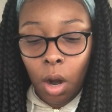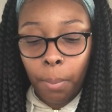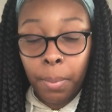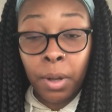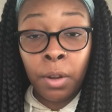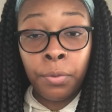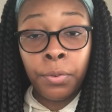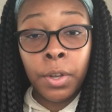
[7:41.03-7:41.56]

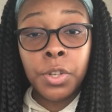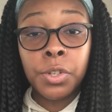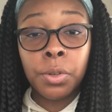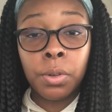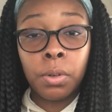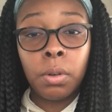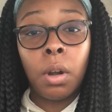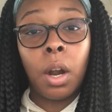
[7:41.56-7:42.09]

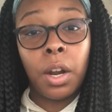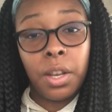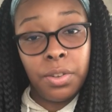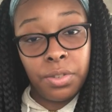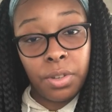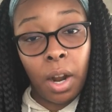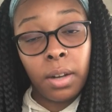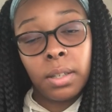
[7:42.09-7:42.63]
beneficial, or you
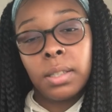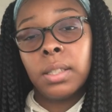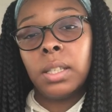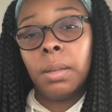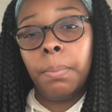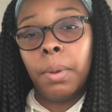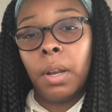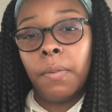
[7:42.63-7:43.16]
start to
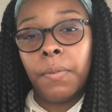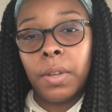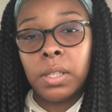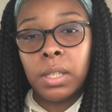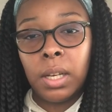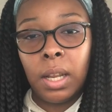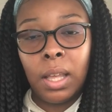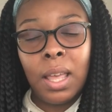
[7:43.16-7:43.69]
see
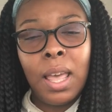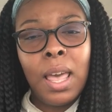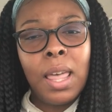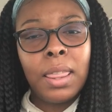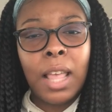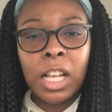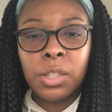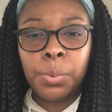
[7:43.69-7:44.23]
benefits in it,
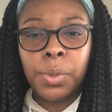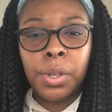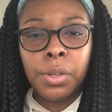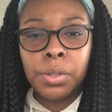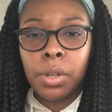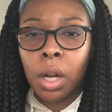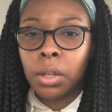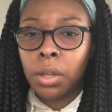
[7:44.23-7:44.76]
that's when you
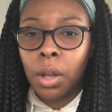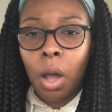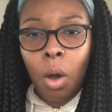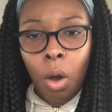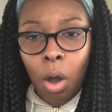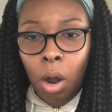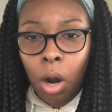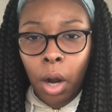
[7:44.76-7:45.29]
start to go
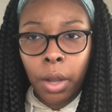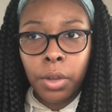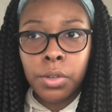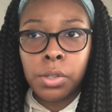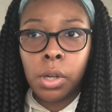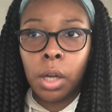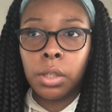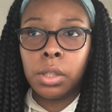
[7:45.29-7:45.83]
hard. You
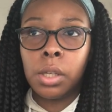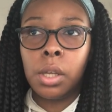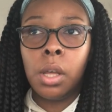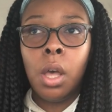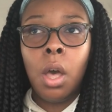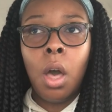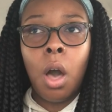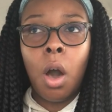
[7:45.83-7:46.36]
start to,
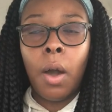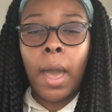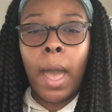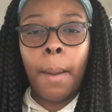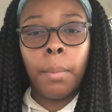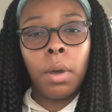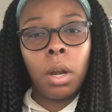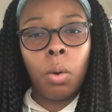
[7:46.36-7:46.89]
okay,
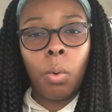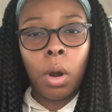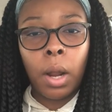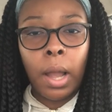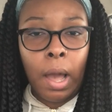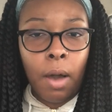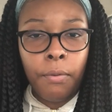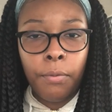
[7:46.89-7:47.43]
I'm going to
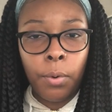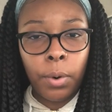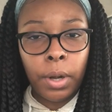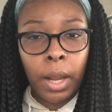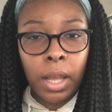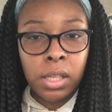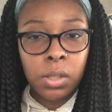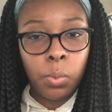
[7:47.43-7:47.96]
work out 4
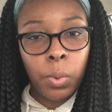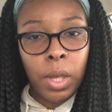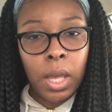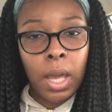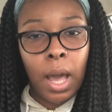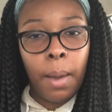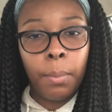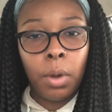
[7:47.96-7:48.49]
days a
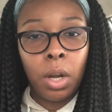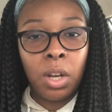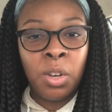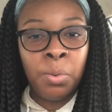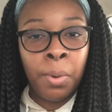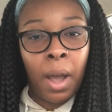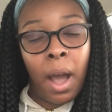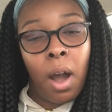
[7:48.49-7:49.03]
week. I'm going to
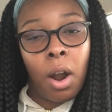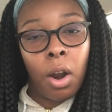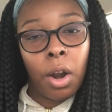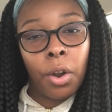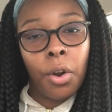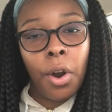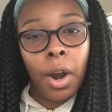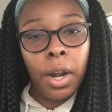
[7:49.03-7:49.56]
do
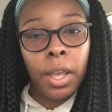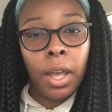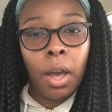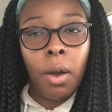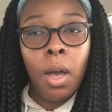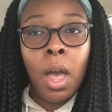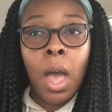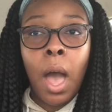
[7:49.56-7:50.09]
hour
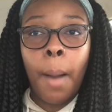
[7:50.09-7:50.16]
cardio.